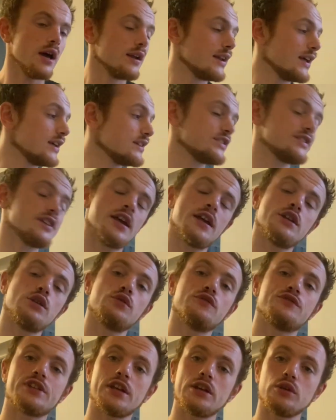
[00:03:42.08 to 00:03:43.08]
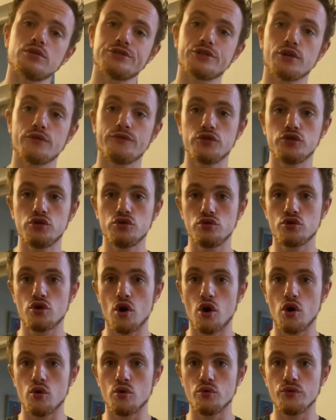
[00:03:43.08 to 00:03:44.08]
let's say you've set yourself a new
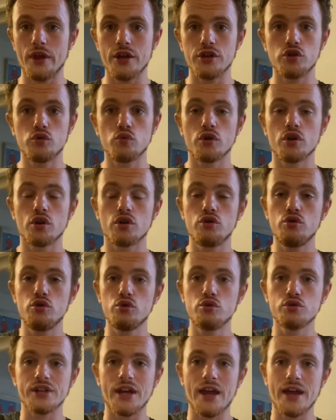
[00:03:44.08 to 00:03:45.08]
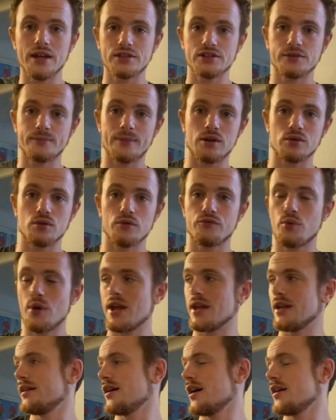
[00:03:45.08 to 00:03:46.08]
goal that you want to lose X amount of weight.